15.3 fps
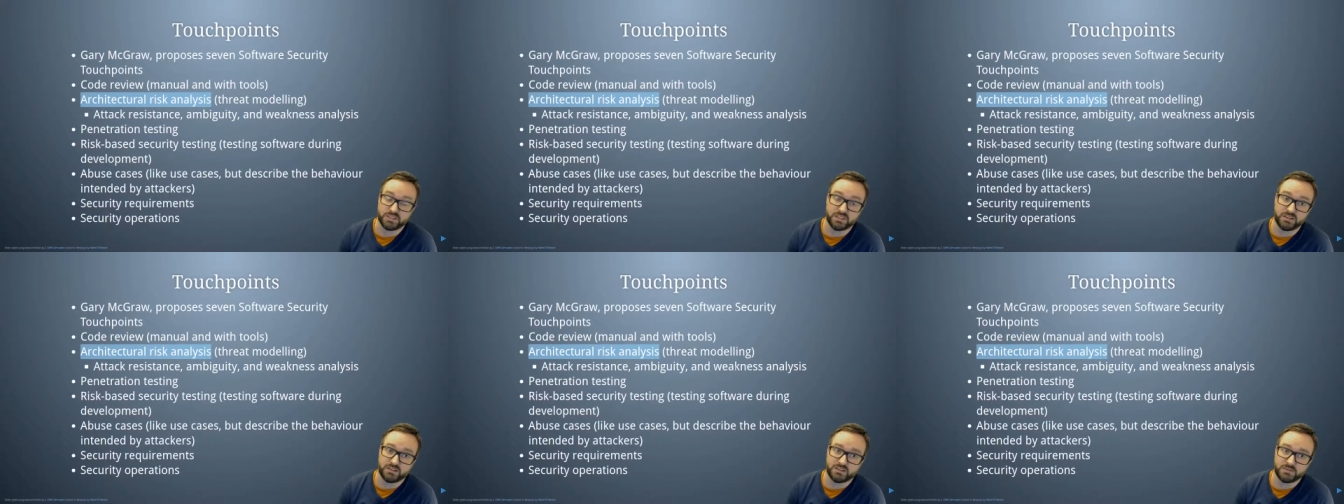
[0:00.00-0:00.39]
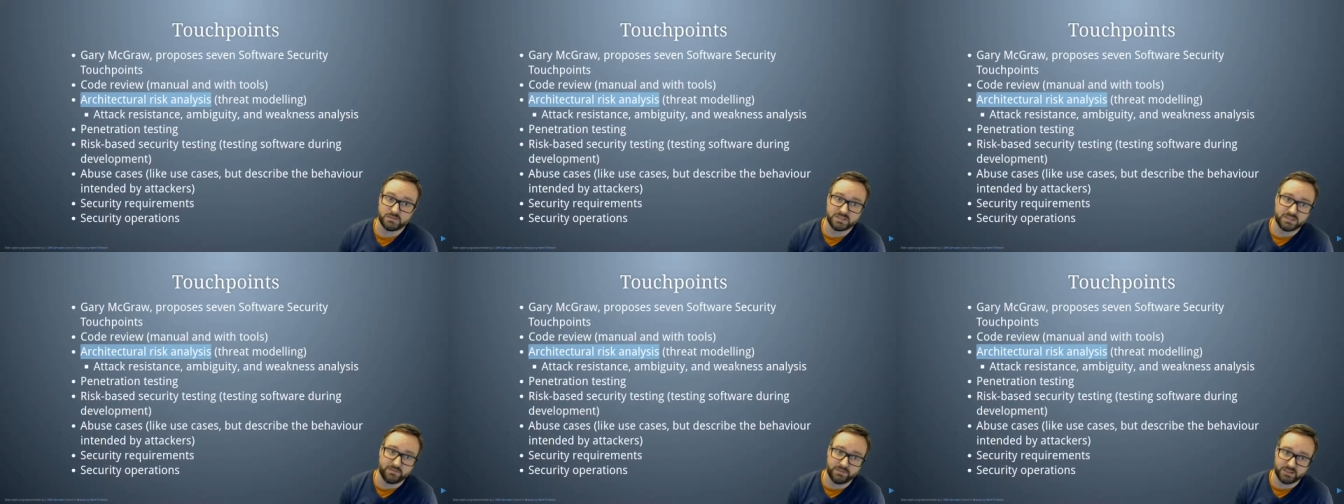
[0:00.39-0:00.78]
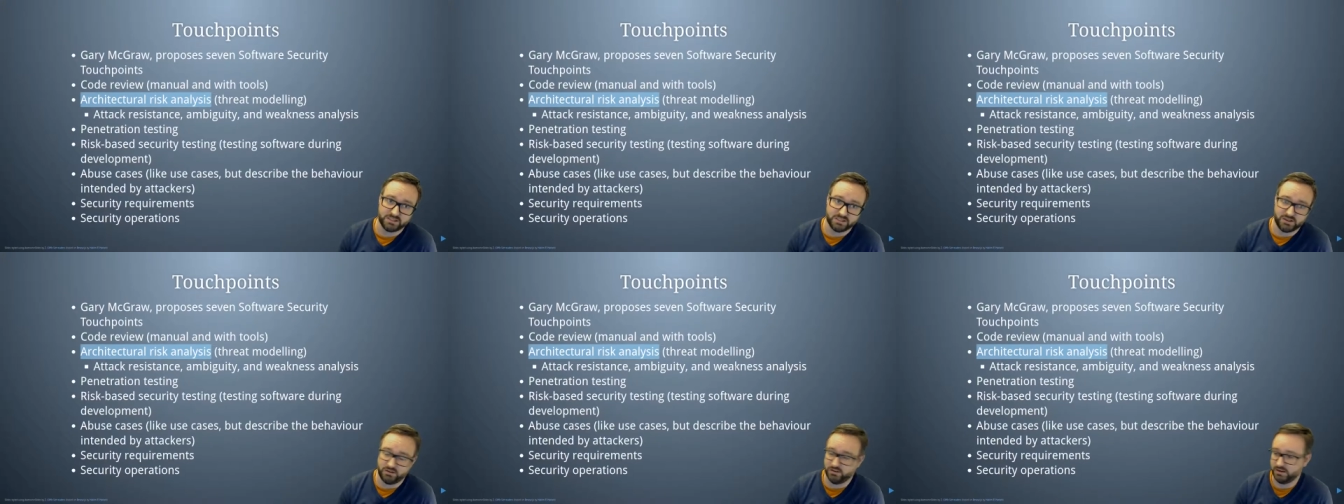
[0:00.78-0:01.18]
specific
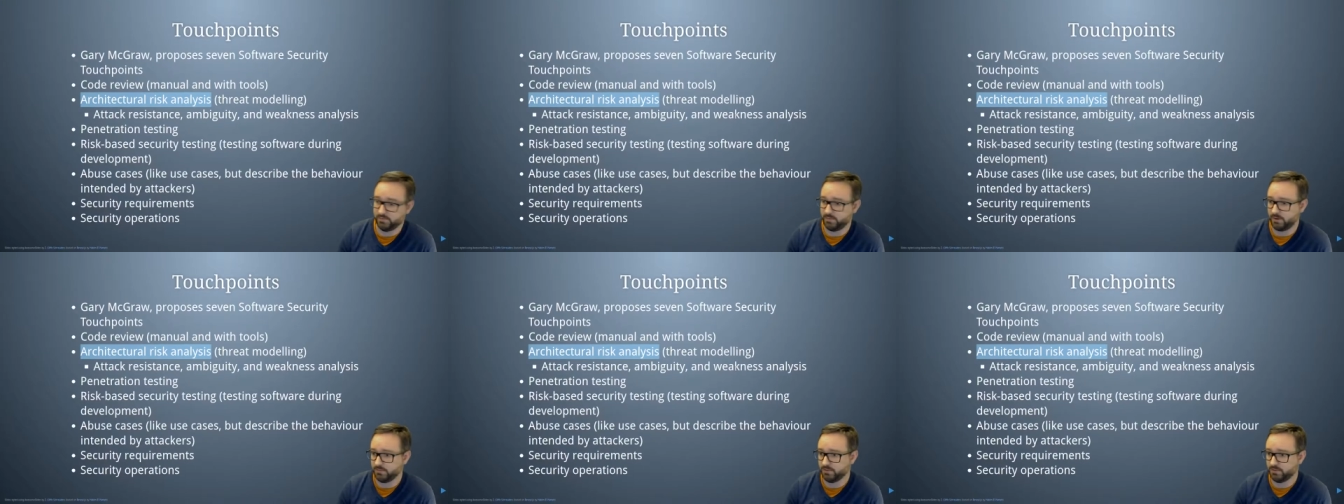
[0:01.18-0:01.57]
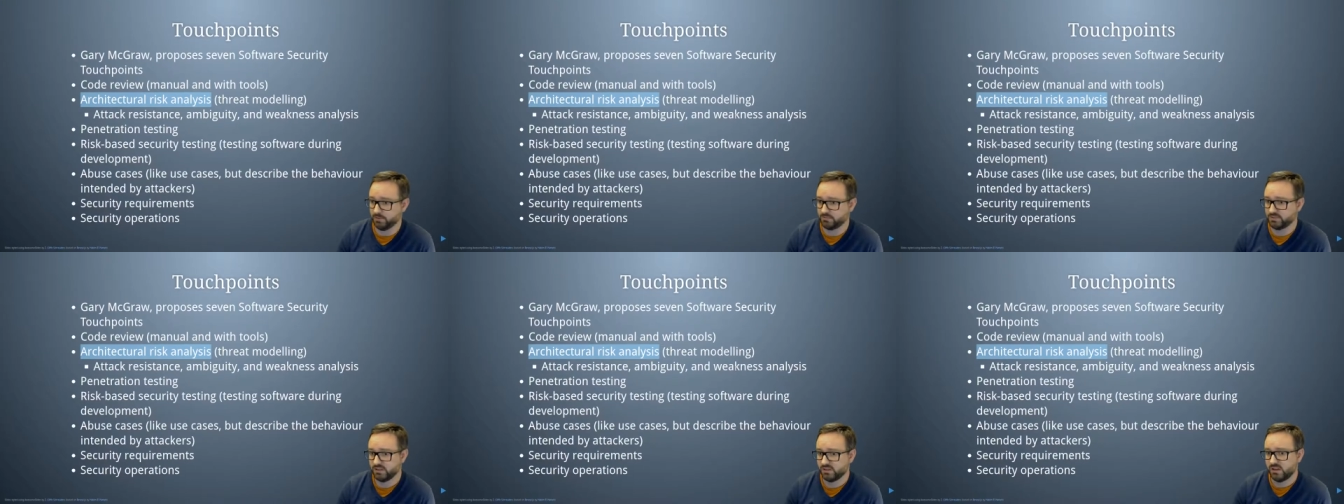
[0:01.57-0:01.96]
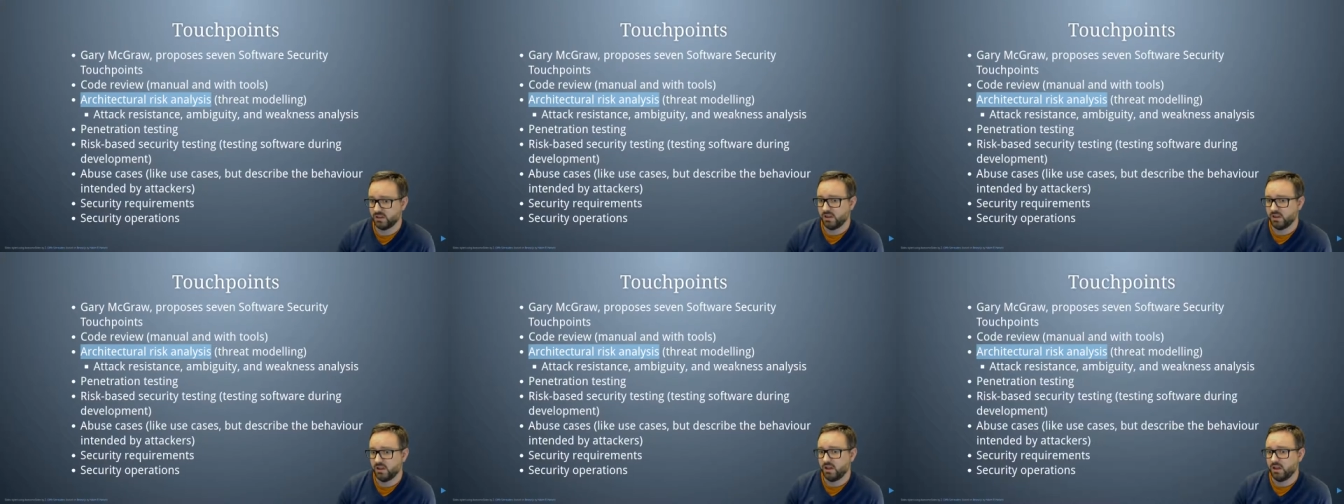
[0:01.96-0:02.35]
security problems.
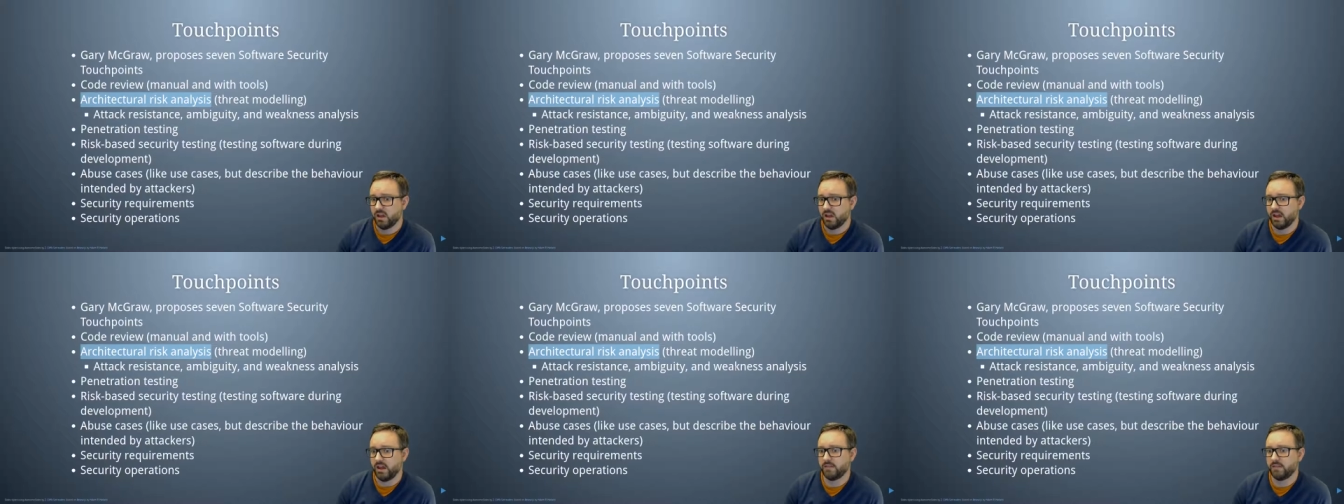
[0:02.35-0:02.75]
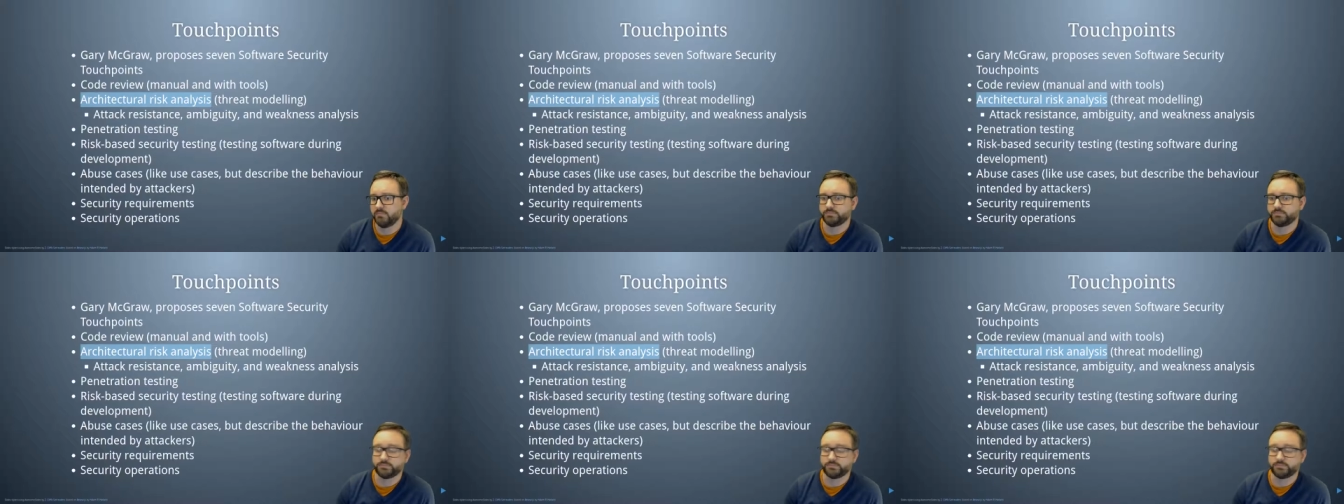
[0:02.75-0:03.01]
Um,